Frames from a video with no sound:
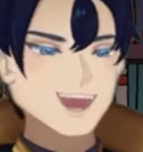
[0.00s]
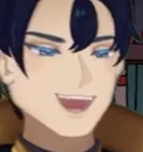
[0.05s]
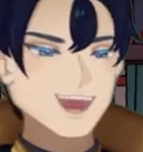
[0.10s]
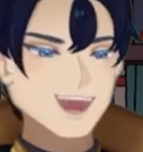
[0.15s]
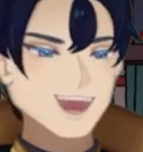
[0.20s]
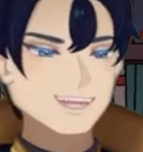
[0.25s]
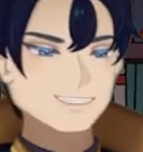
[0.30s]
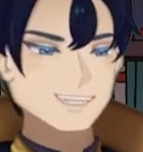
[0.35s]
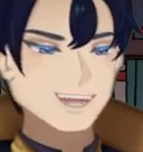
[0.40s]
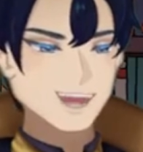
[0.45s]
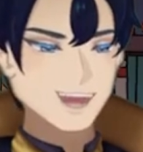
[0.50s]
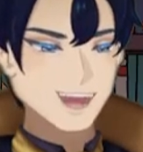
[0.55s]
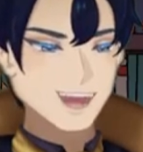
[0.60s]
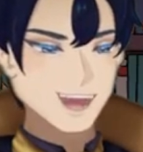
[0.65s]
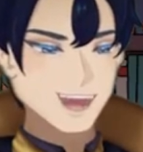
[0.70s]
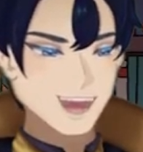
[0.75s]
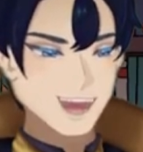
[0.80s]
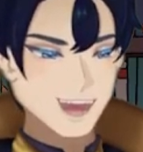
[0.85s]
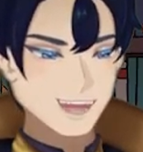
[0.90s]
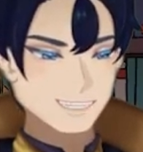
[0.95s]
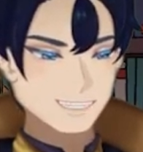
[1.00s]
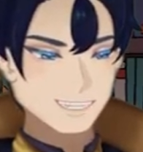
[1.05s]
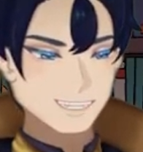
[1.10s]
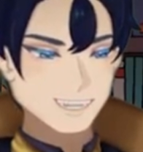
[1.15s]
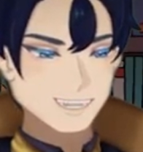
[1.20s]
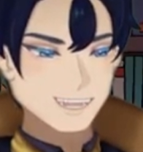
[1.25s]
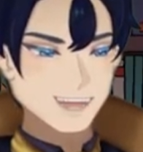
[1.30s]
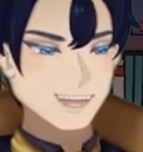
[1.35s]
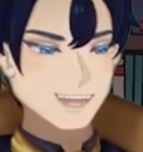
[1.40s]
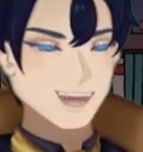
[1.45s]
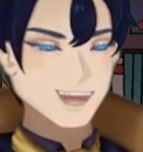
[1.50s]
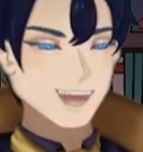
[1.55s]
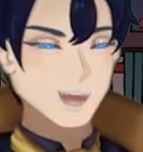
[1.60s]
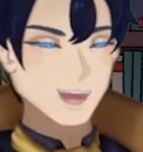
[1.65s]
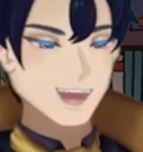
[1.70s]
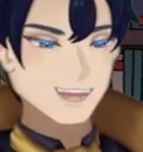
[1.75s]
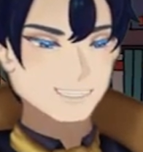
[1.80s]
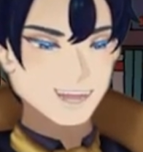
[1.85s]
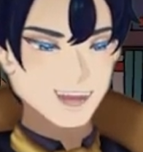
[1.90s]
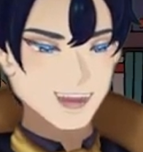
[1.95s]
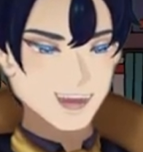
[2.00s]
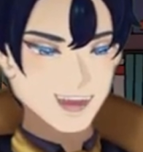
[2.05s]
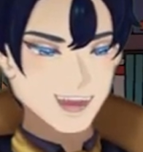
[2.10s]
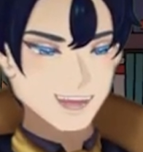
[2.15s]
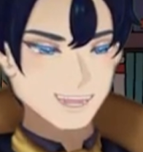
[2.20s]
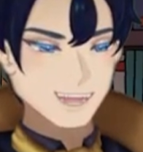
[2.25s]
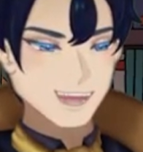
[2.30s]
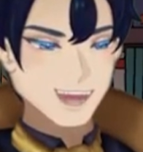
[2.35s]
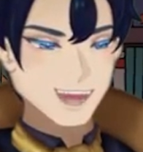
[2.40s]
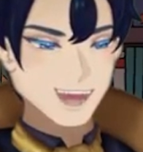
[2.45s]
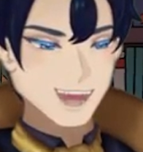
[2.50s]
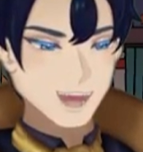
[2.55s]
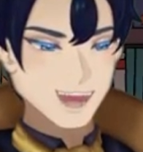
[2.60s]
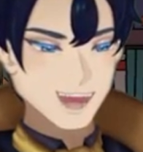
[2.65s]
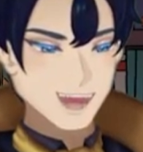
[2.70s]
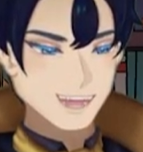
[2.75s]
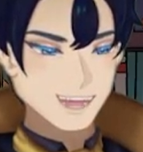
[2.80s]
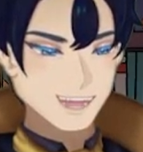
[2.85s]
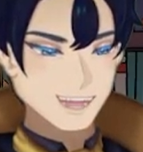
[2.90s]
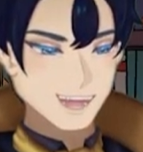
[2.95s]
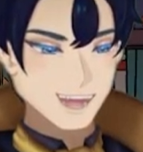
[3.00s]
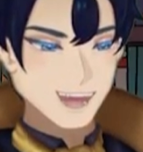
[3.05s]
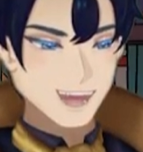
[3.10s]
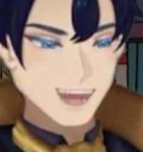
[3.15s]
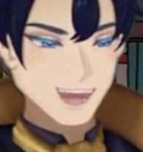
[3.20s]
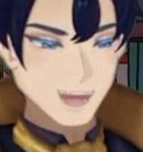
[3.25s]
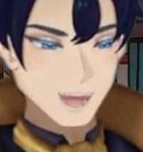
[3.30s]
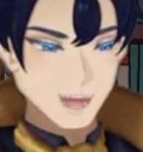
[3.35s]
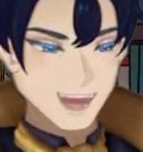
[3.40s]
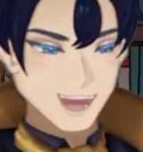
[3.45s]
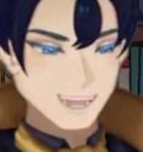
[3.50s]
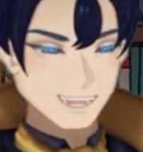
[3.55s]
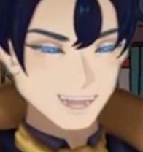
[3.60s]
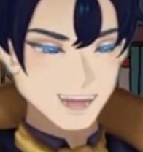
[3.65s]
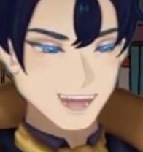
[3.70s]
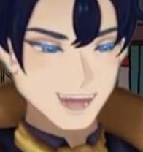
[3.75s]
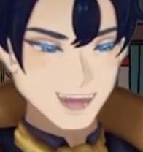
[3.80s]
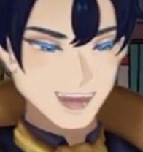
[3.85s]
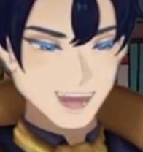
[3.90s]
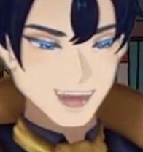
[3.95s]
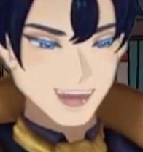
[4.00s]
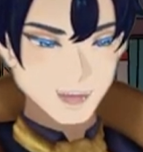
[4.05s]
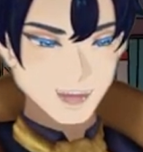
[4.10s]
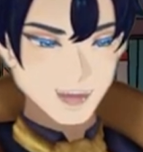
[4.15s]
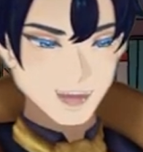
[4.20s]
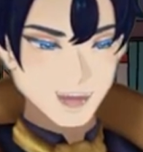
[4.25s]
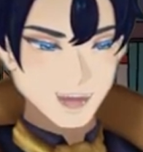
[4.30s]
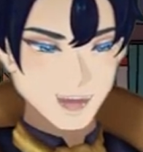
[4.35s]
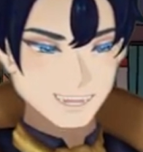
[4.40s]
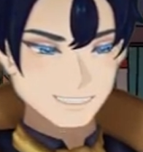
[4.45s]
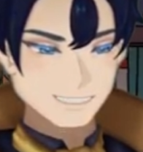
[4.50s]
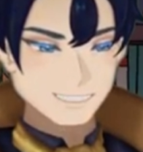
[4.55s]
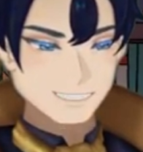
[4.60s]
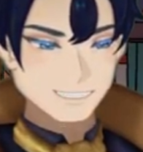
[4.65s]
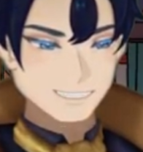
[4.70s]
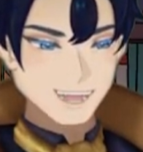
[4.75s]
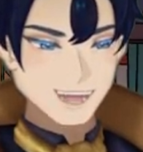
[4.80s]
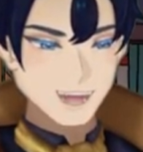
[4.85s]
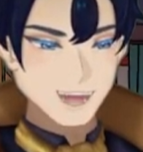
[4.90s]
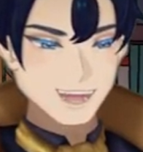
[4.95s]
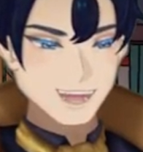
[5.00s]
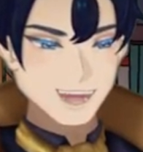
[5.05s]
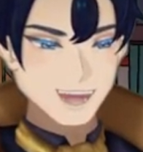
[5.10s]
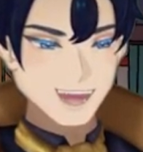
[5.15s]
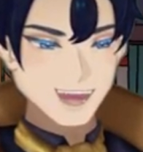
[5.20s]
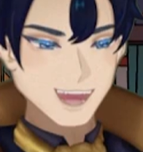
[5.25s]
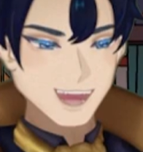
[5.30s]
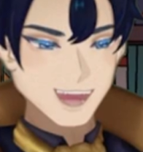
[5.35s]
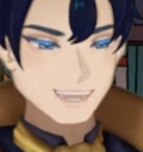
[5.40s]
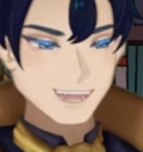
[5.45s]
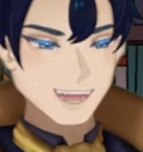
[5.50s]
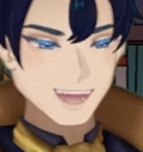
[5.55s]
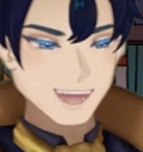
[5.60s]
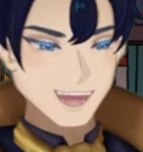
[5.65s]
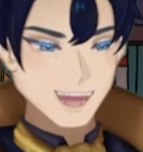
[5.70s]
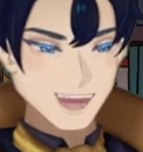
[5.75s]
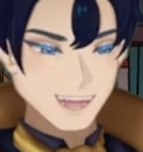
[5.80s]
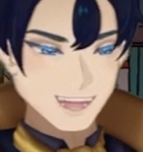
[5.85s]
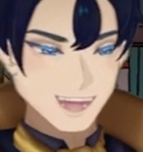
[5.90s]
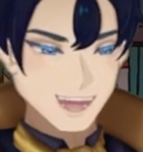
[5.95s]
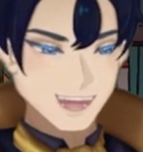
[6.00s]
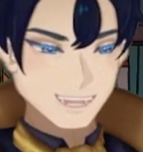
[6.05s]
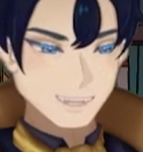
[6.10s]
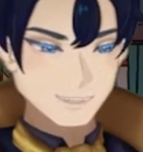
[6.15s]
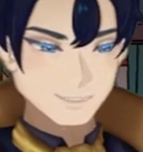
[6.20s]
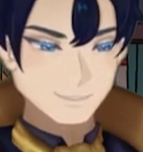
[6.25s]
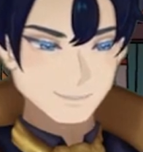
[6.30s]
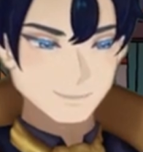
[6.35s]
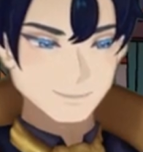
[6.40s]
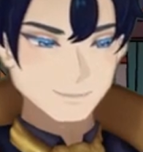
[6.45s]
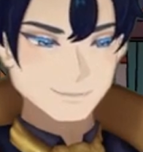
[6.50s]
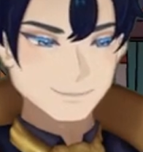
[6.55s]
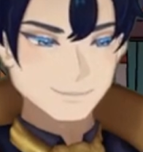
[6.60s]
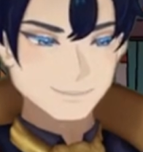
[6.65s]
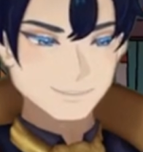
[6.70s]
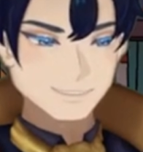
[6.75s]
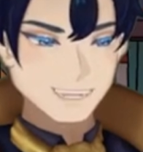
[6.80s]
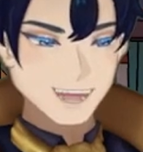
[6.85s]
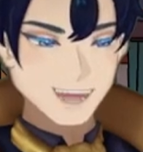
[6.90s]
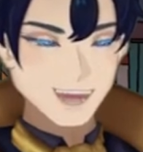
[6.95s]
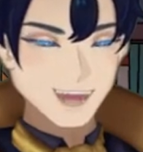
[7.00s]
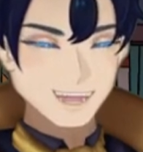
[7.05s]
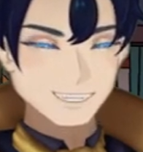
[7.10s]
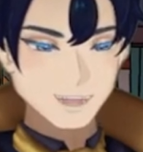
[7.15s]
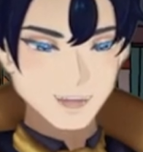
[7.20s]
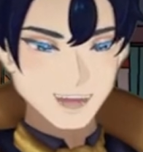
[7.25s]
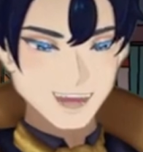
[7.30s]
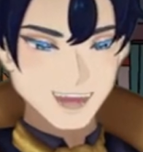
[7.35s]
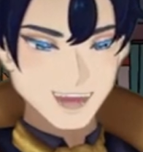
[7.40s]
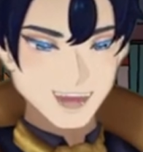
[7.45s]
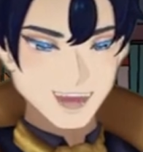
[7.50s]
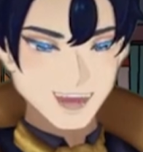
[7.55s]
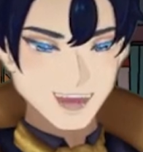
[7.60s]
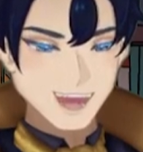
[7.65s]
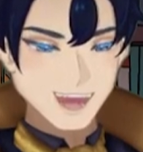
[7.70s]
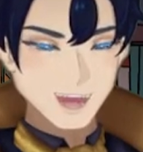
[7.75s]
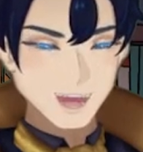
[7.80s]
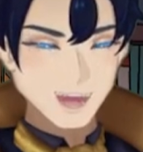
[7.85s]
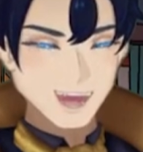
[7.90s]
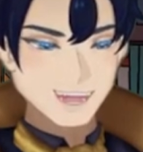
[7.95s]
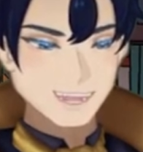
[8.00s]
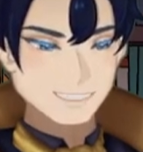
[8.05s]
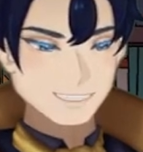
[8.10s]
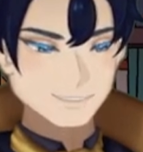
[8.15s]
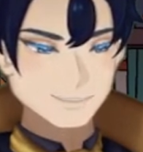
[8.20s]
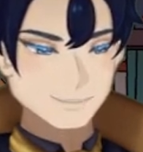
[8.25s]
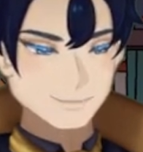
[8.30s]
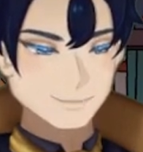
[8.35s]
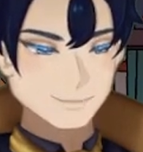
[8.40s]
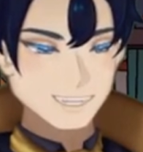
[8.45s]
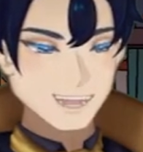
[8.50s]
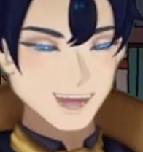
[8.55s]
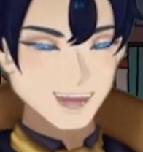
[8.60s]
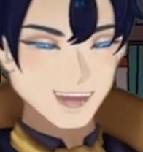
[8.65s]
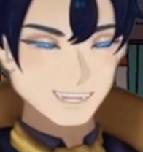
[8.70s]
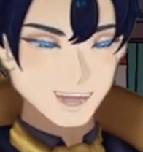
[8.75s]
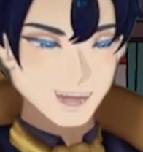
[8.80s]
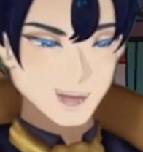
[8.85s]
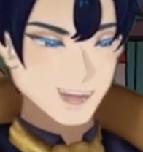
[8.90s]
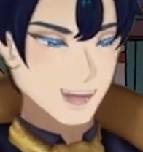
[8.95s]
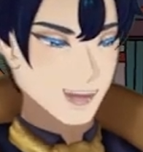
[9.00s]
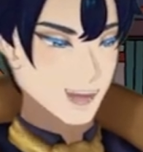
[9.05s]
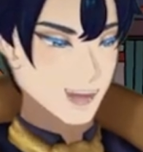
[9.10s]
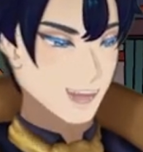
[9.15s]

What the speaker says: there followed a terrifying 10 minutes, during which, as he supposed, he was gratifying them. He was proud of his horse, and it could go